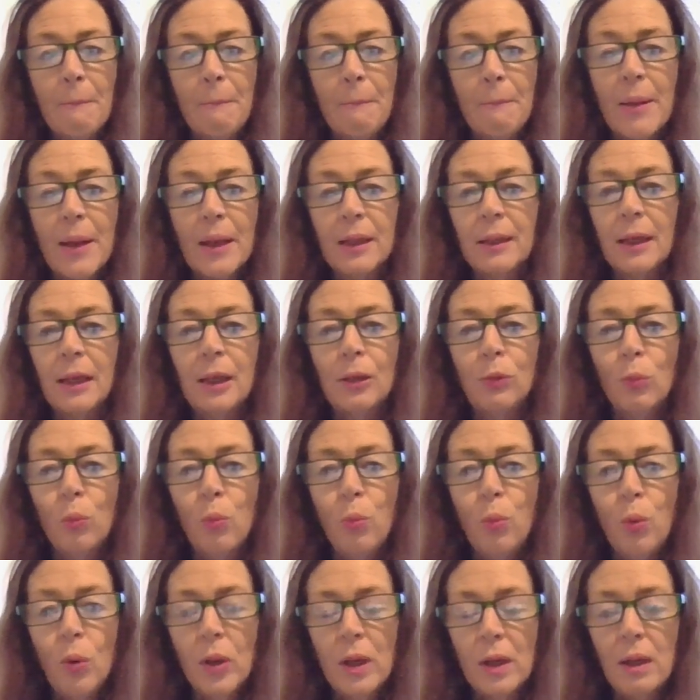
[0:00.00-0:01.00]
But it
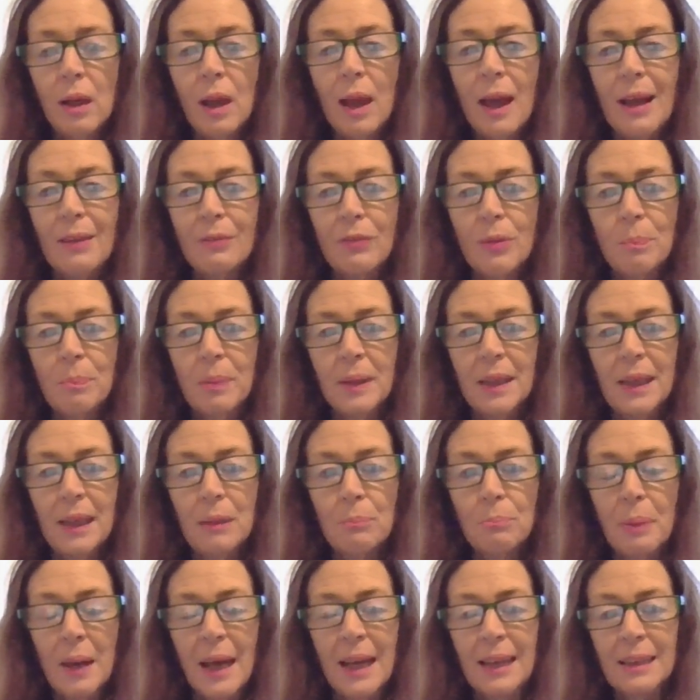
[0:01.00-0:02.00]
will have a big
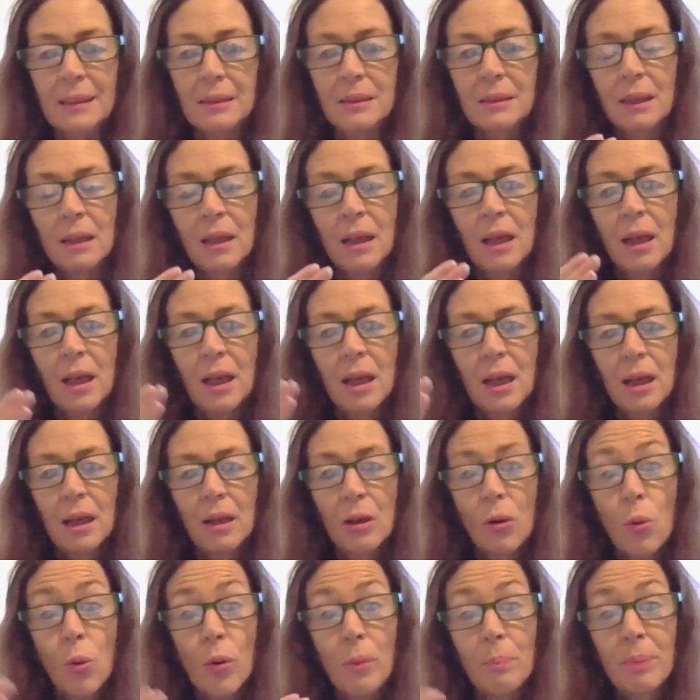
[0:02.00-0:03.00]
impact
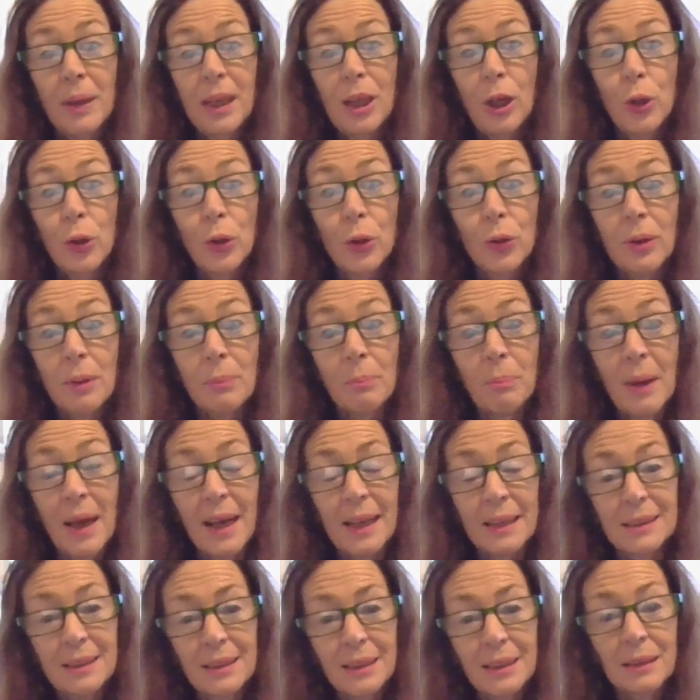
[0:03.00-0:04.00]
or a bigger
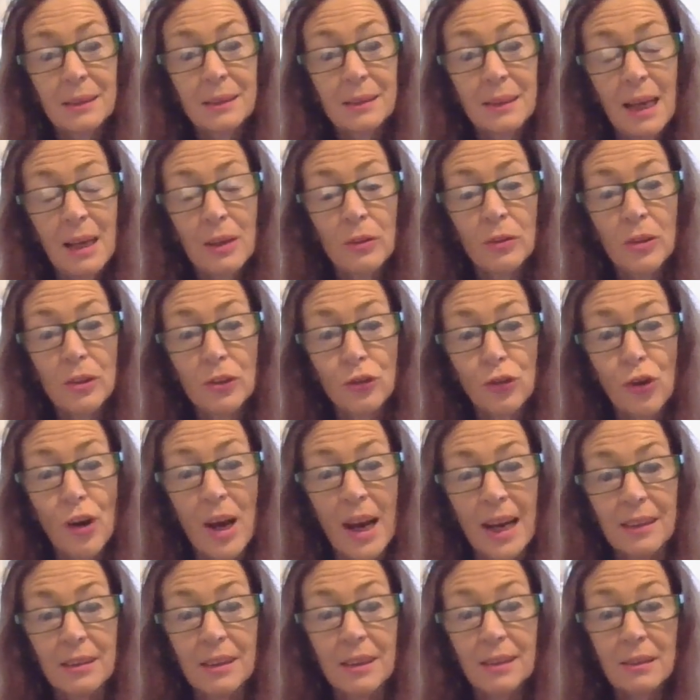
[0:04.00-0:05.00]
impact down the
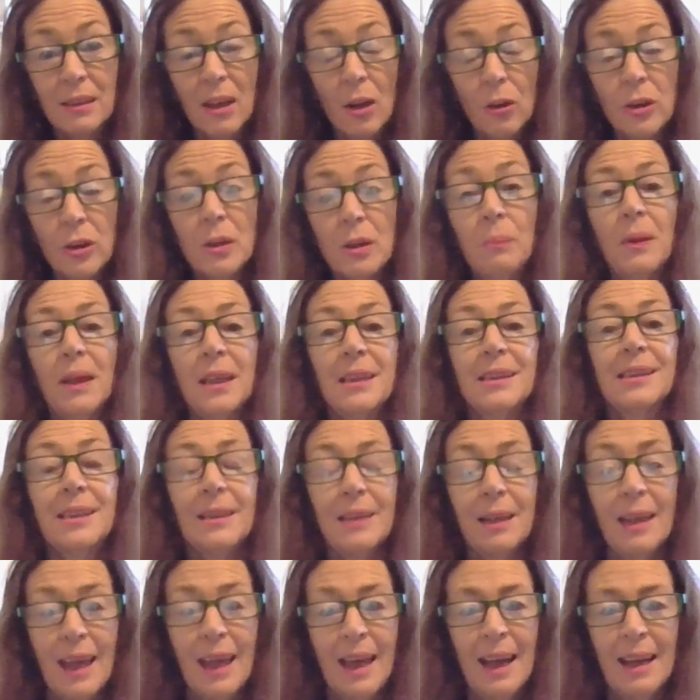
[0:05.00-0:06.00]
track. There's going to be a
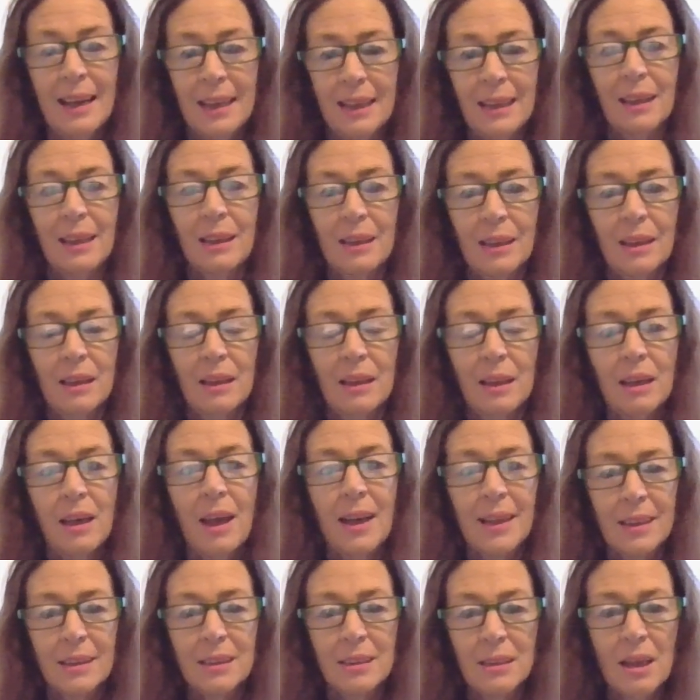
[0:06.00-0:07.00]
delay,
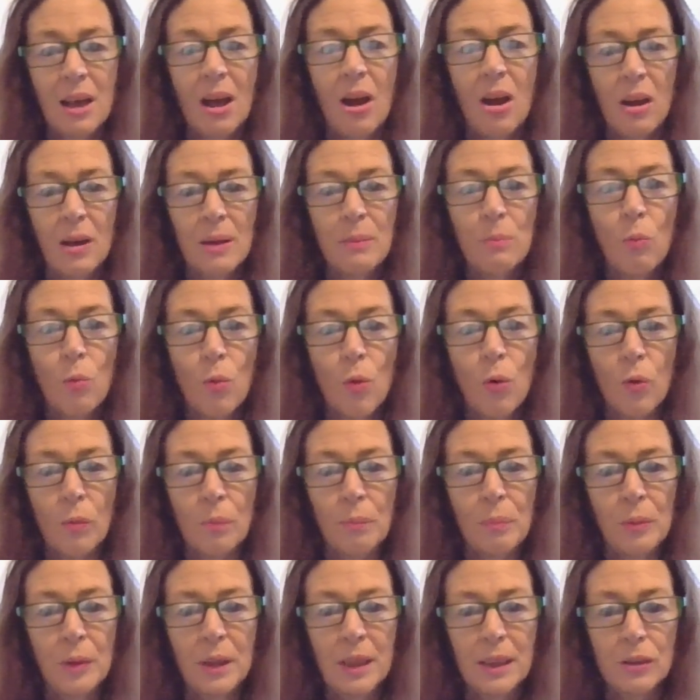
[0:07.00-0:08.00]
like a time
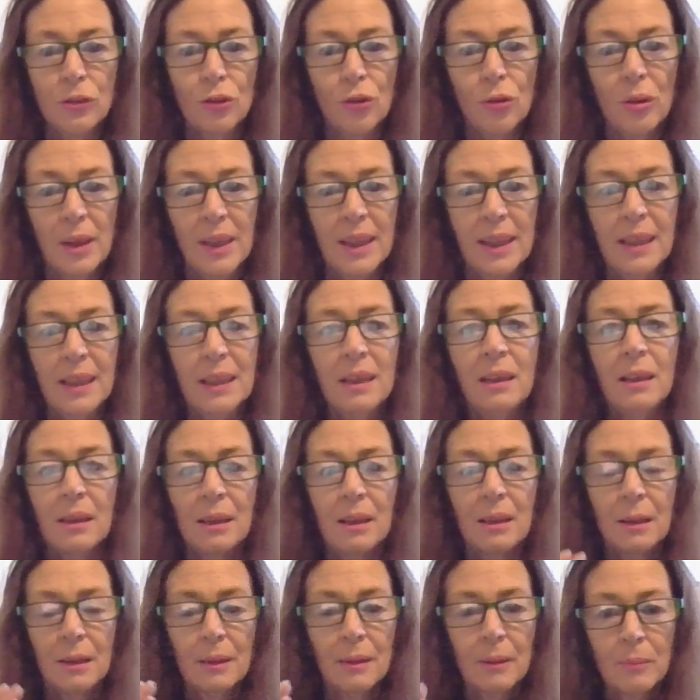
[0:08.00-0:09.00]
warp, literally,
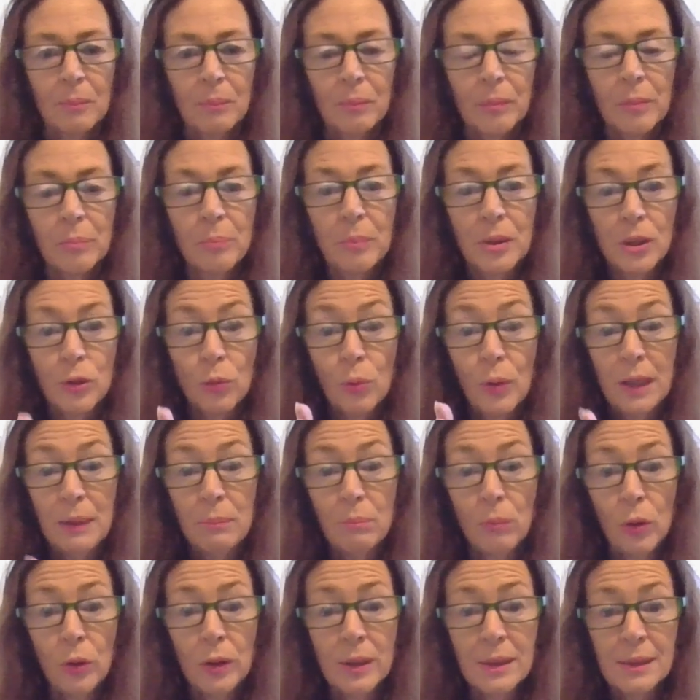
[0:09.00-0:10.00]

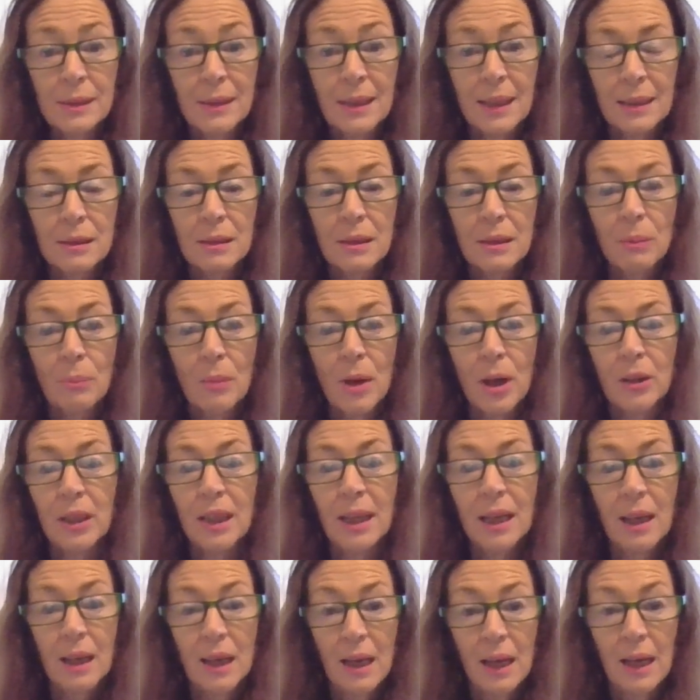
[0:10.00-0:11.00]
between Muller's
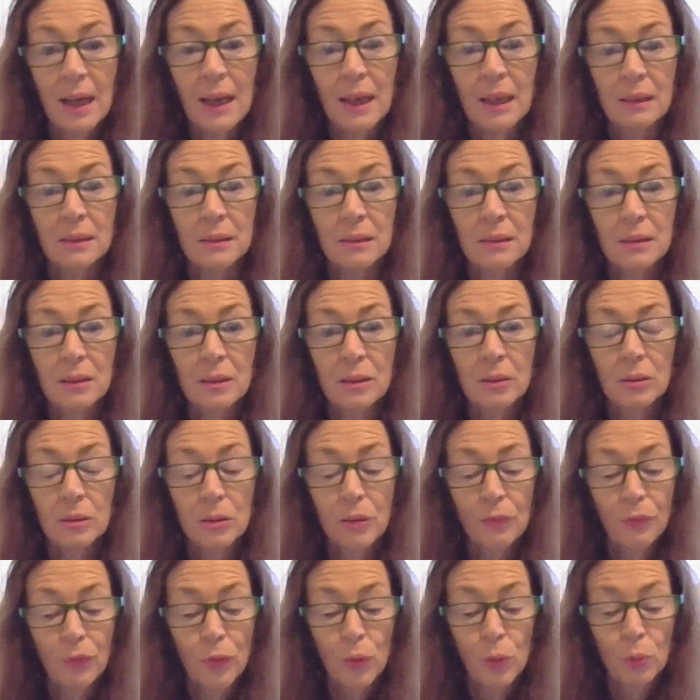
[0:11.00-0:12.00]
testimony and
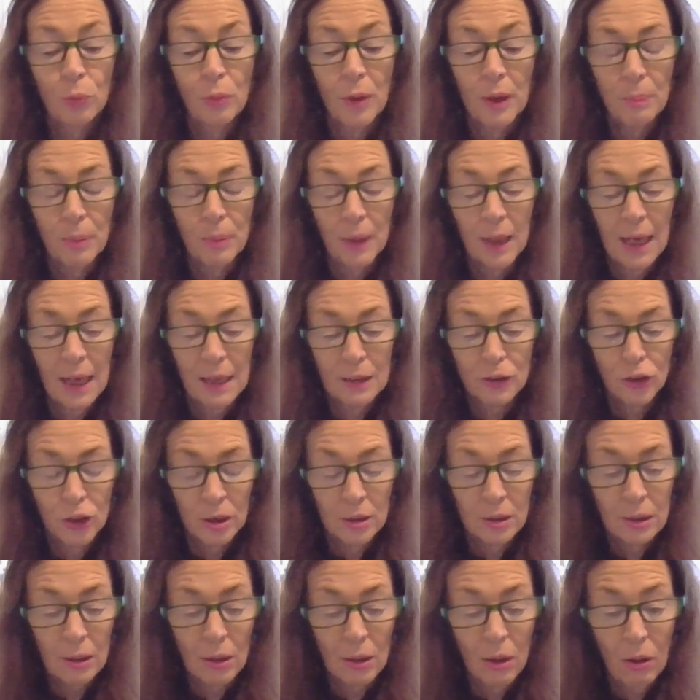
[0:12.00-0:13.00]
the full
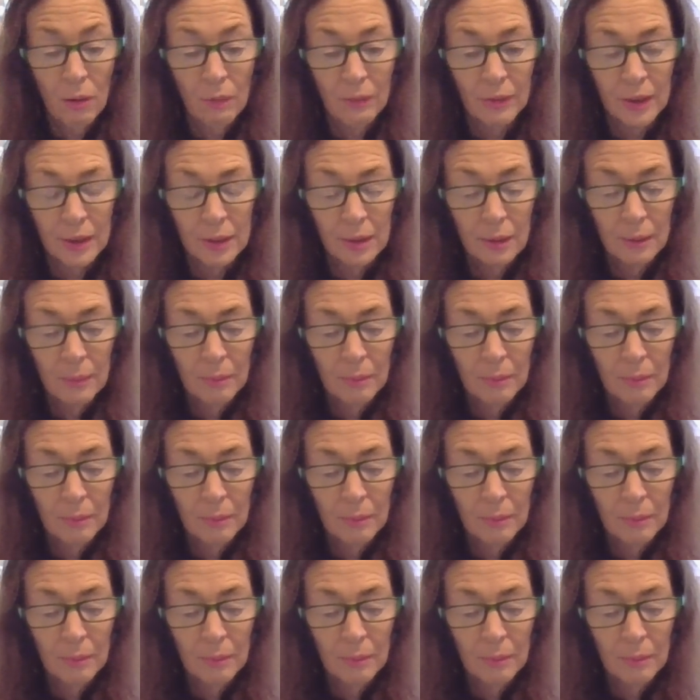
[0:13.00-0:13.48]
repercussions of it.